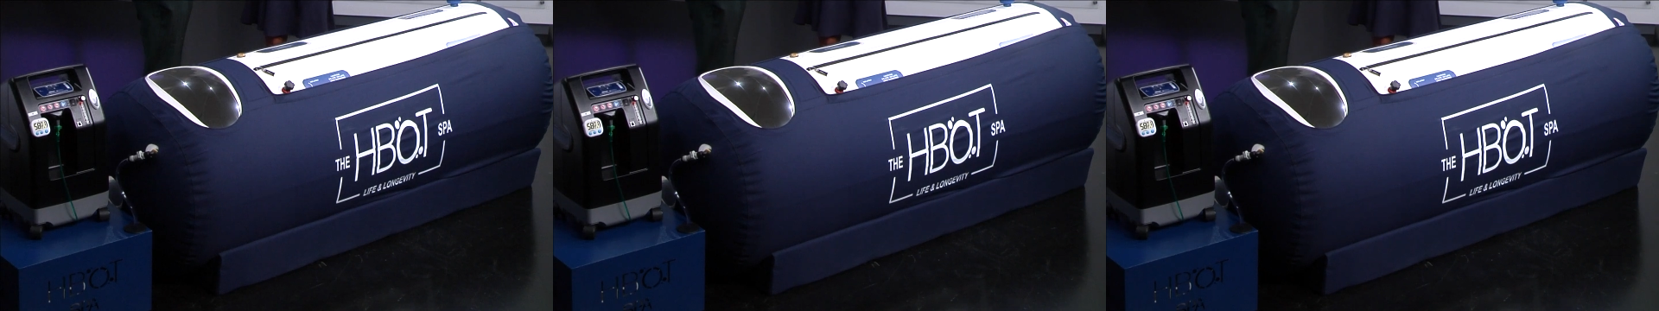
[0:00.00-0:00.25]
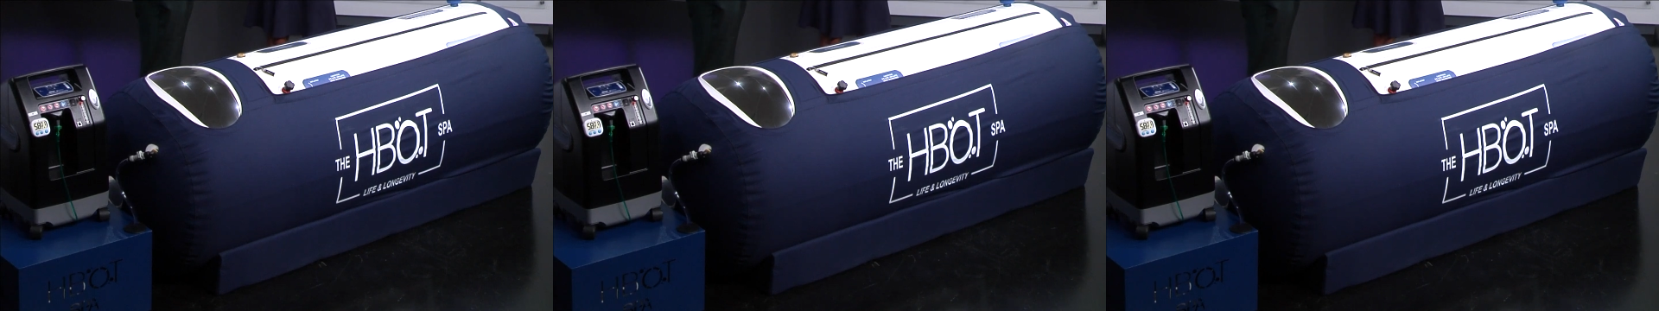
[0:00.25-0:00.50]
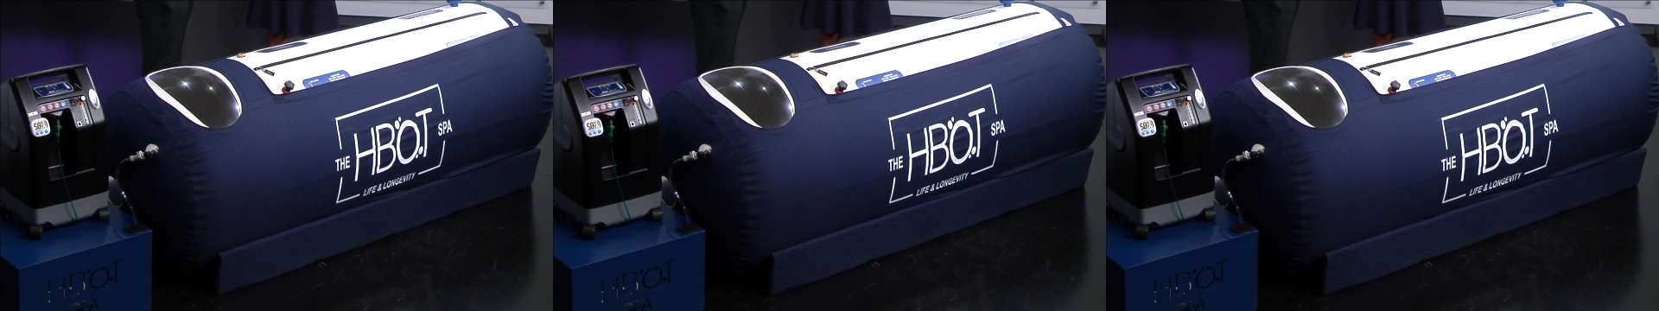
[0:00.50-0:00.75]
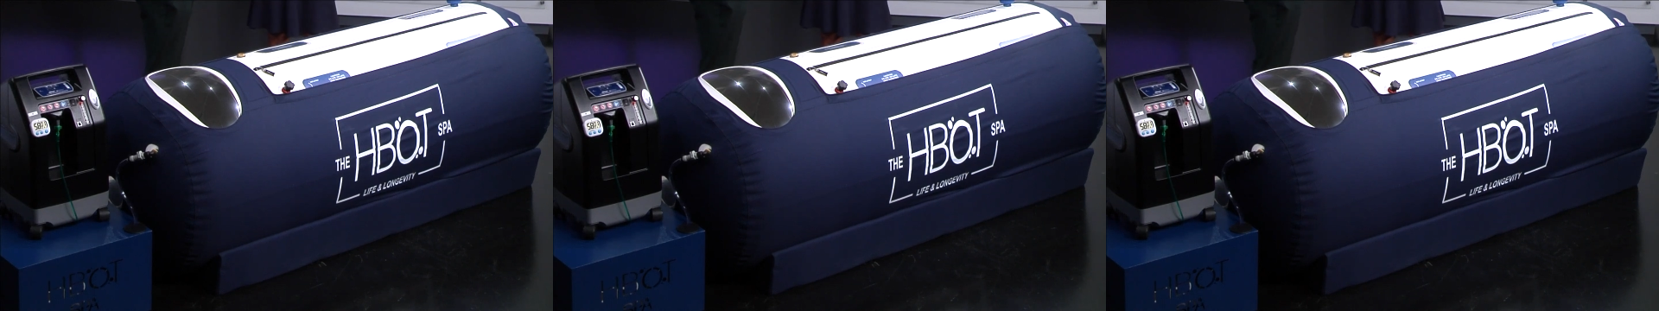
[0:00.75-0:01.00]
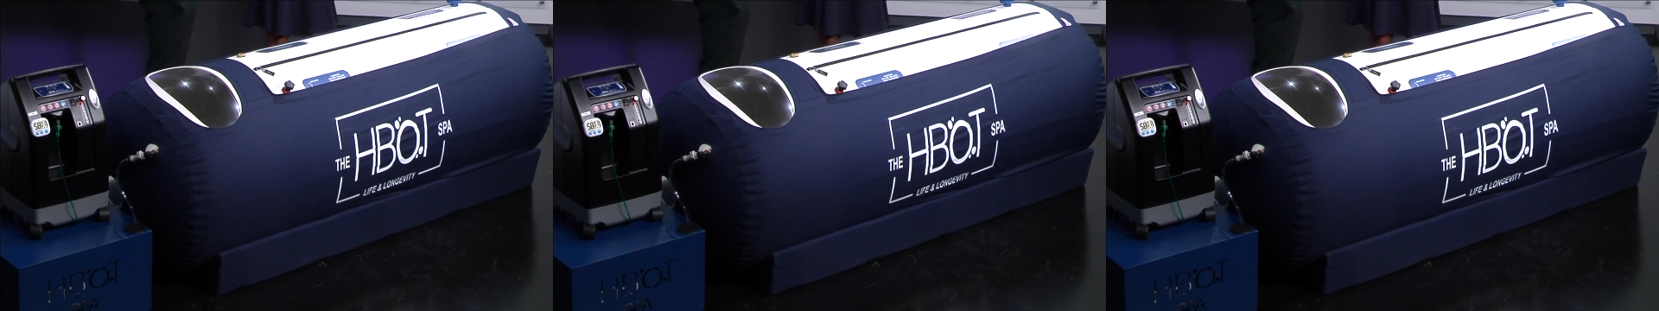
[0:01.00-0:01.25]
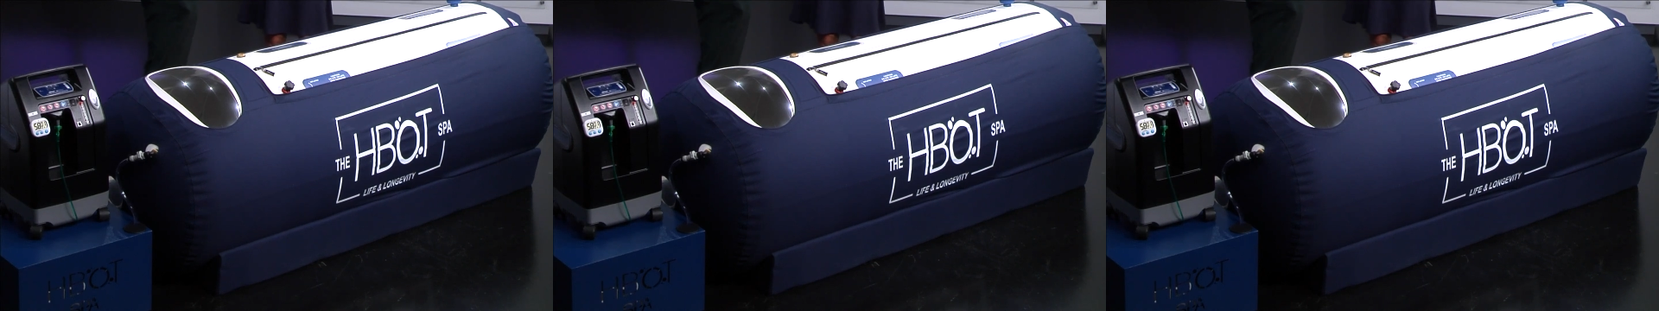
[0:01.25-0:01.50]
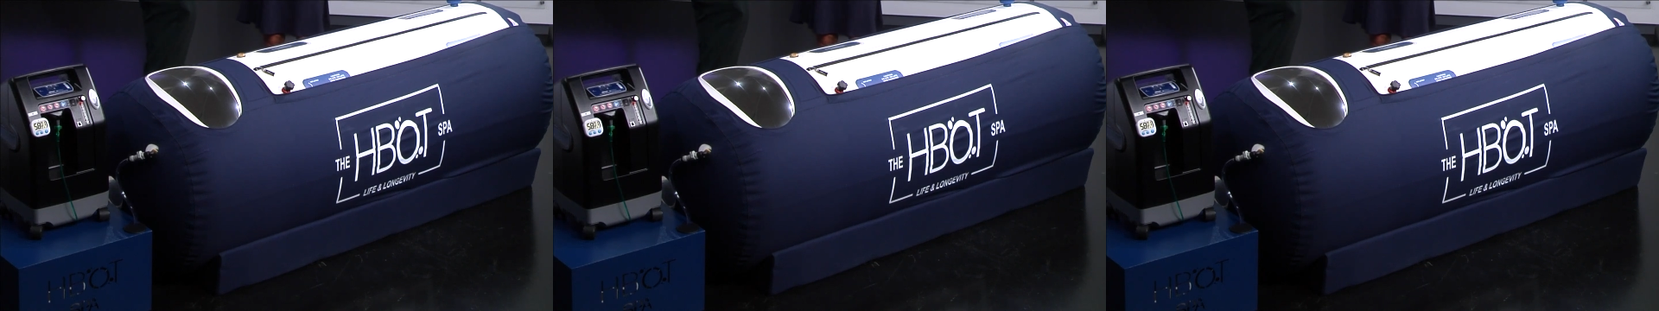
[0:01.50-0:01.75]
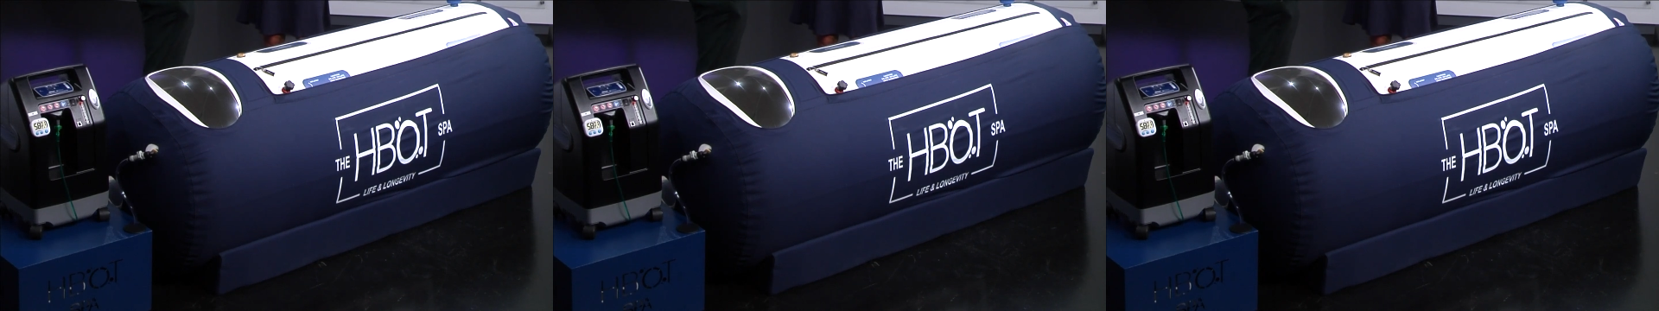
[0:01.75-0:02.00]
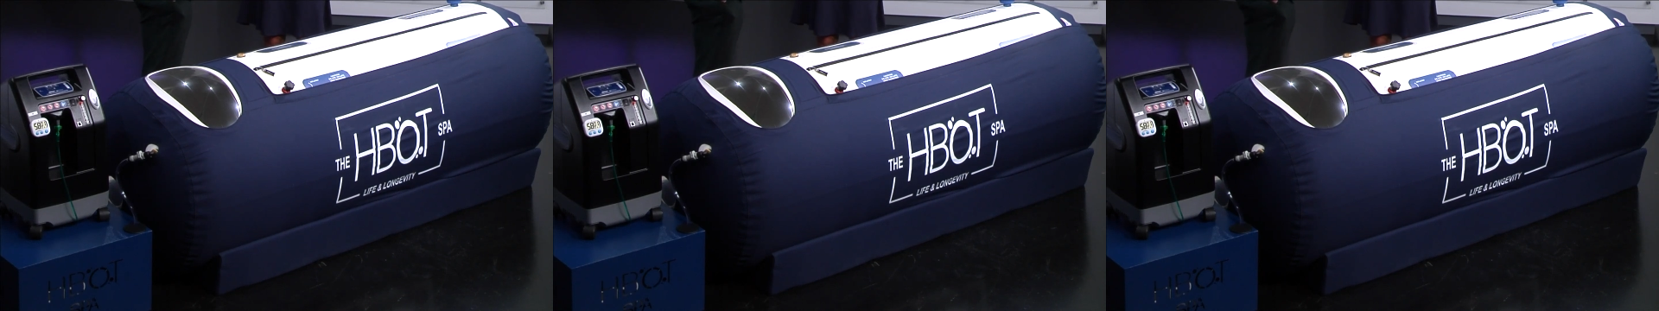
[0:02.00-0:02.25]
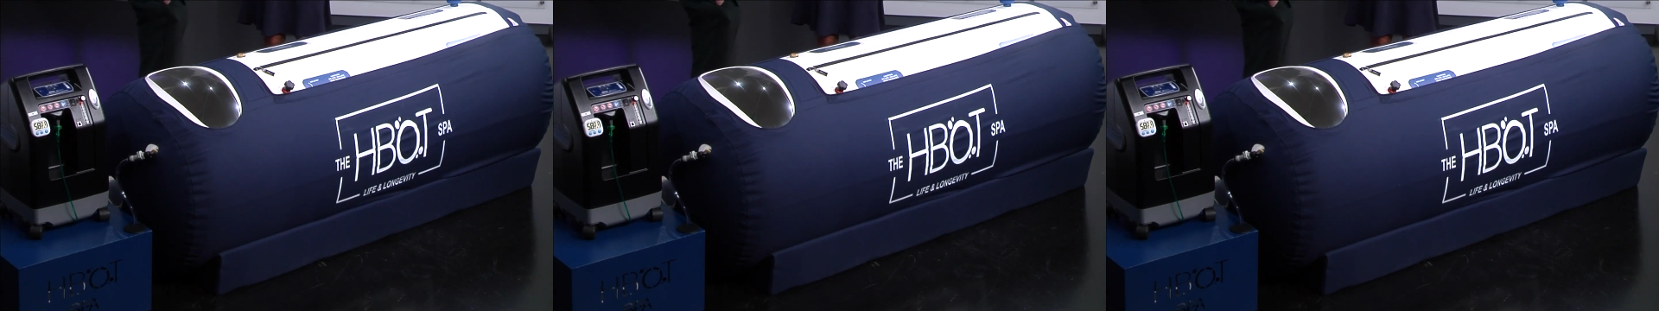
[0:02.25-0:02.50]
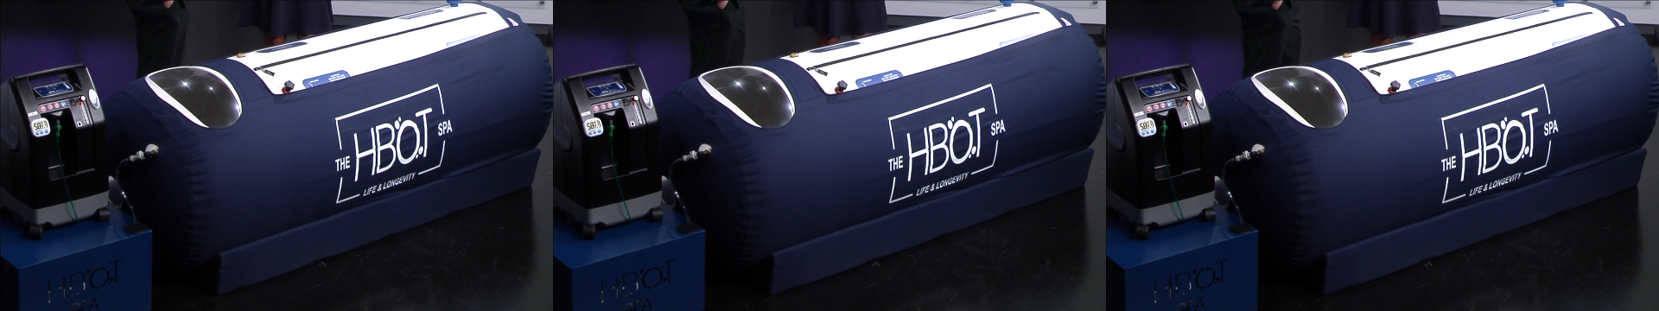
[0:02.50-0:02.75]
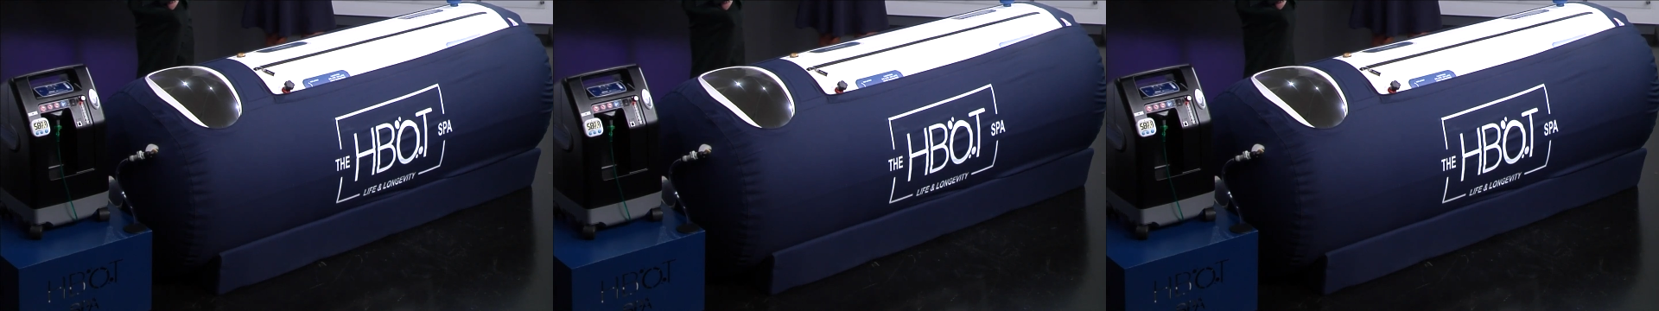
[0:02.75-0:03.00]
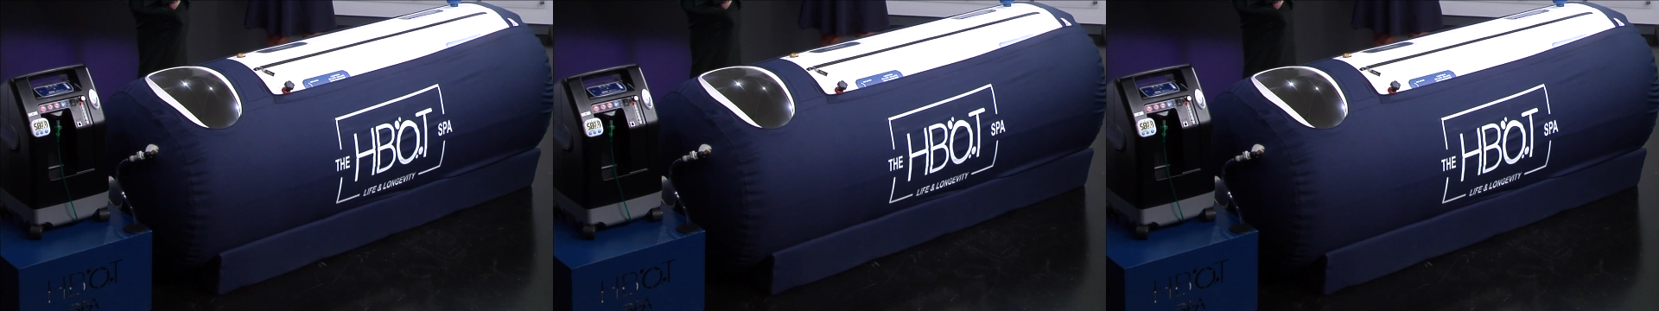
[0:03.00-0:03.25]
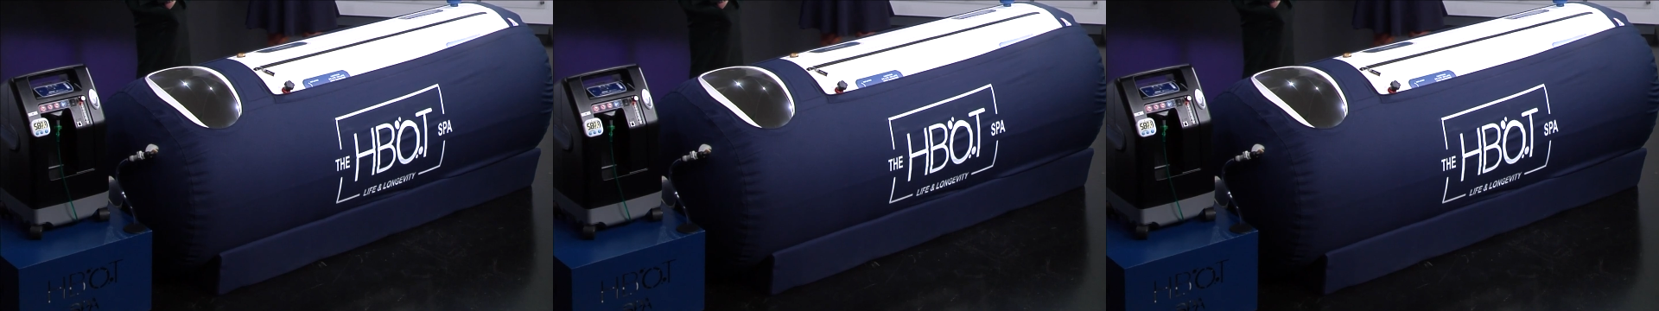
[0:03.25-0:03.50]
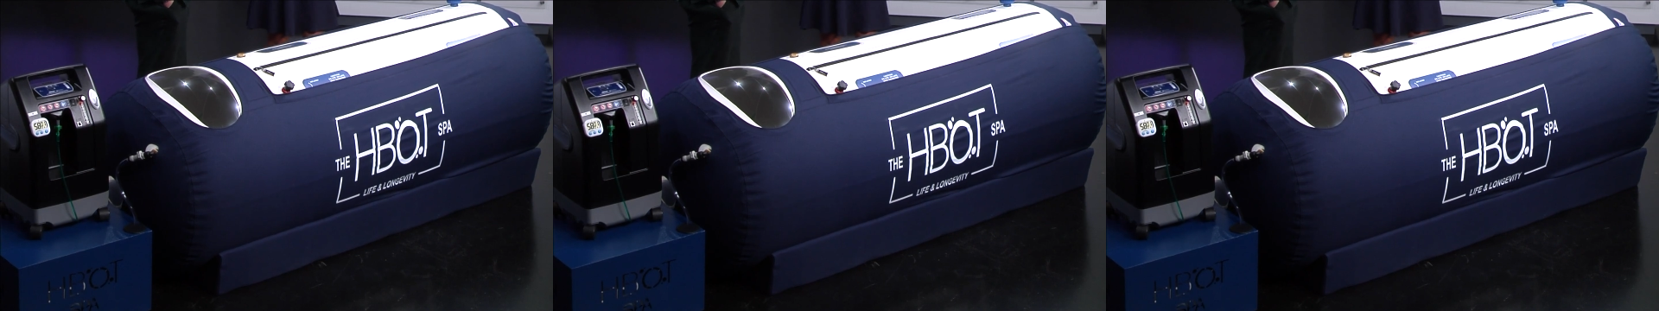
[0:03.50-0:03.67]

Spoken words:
No face is visible, so there are no lips to read.